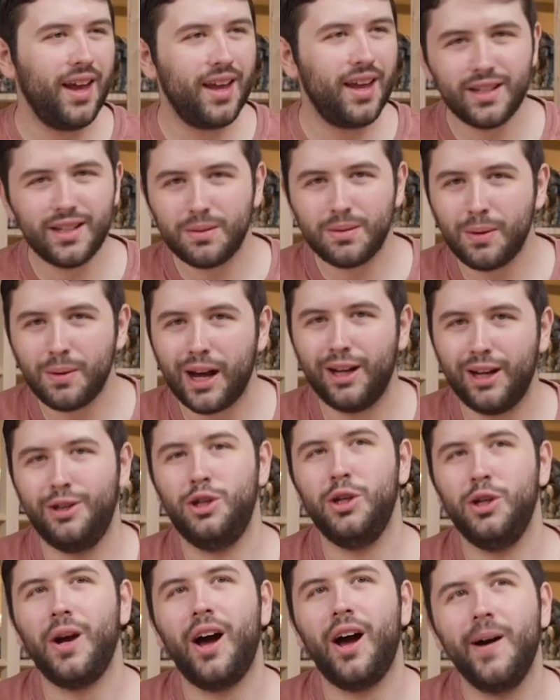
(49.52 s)
It is my
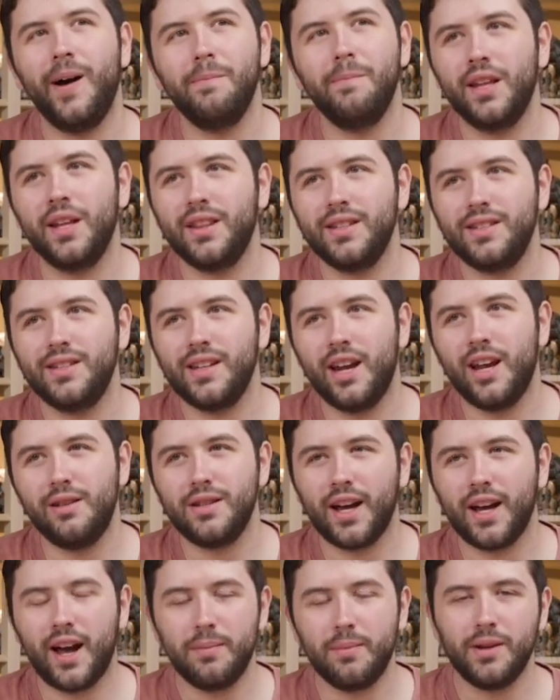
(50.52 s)
job, but at the same
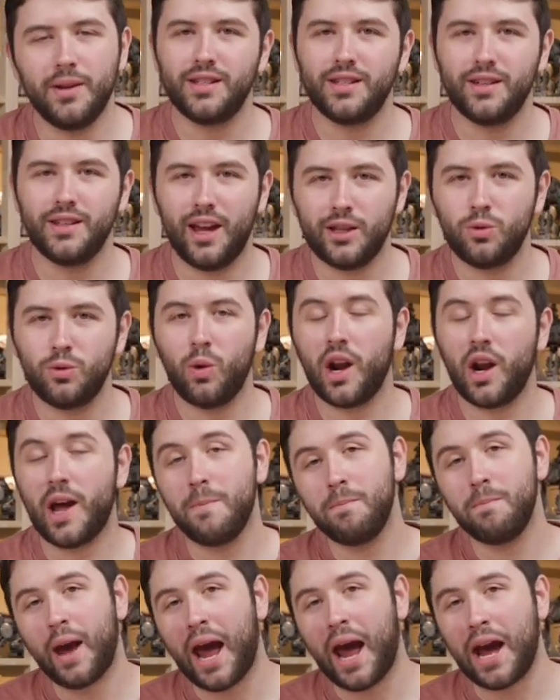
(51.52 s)
time, it's what
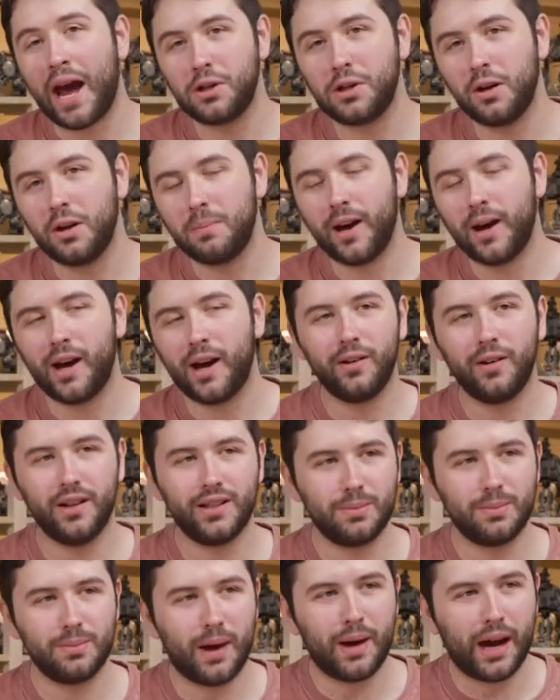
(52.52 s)
I'm passionate about.
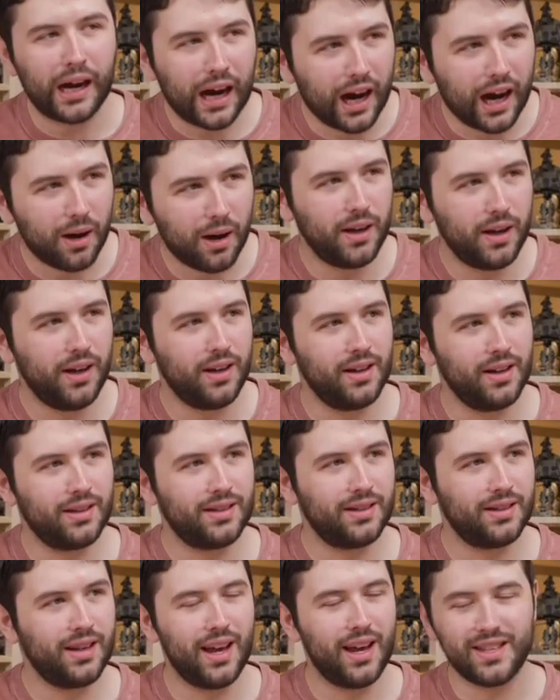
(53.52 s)
It's my hobby.
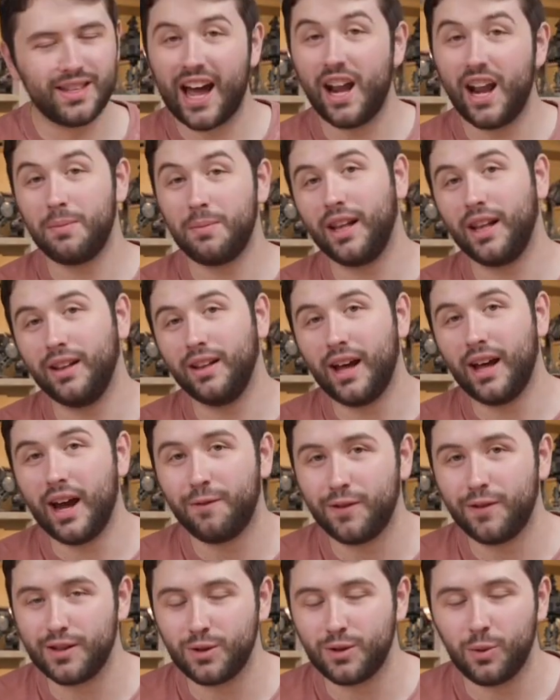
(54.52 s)
It's kind of my life as